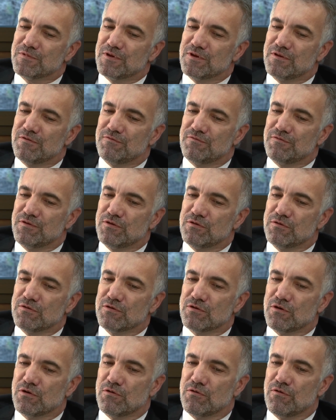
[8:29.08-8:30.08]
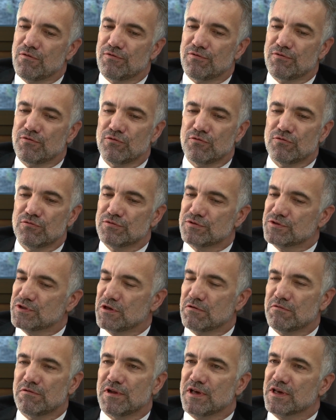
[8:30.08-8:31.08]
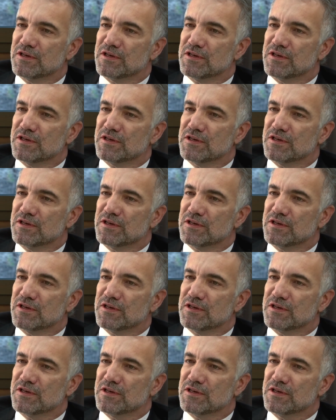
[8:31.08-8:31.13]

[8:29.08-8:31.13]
If you go through several